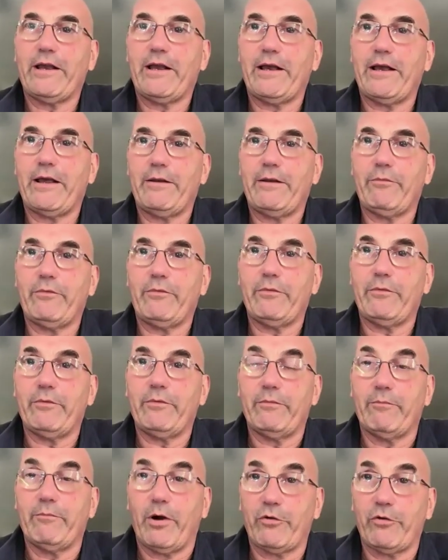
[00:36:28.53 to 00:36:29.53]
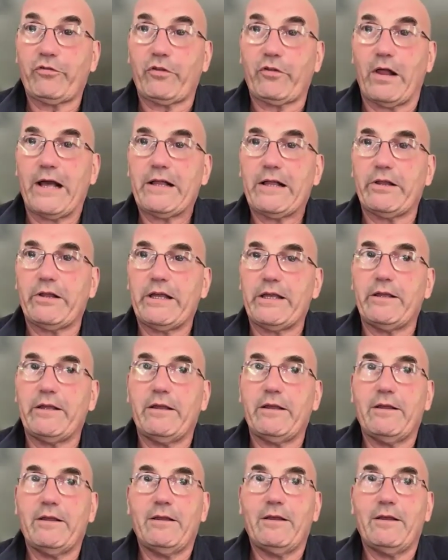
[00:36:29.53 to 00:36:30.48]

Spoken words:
and most likely